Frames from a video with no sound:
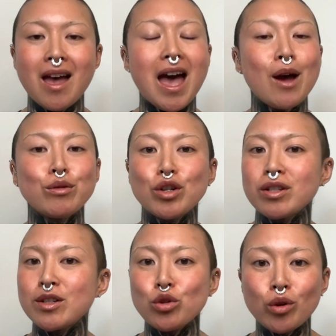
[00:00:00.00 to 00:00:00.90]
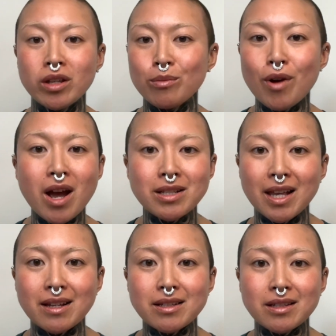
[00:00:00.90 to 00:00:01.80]
I was just enjoying the
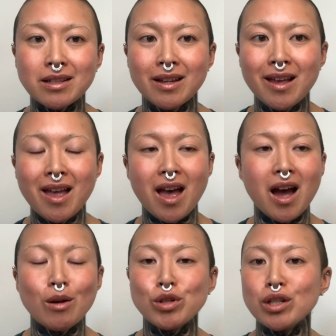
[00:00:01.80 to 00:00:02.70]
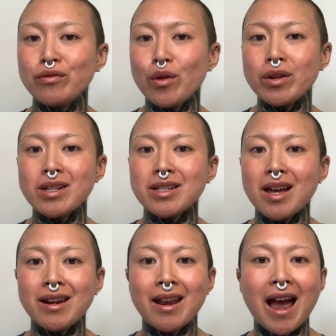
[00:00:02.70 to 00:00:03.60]
process. I was just focused
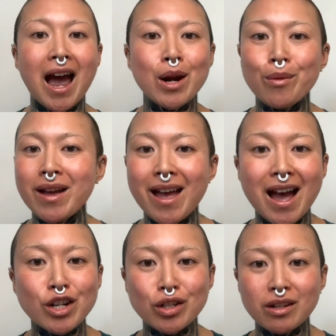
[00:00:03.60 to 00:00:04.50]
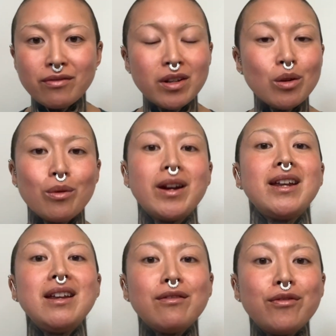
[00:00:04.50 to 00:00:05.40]
on, how do I actually feel when I
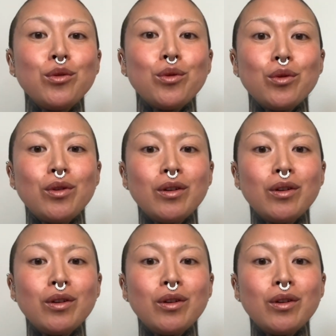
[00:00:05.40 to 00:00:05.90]
eat food?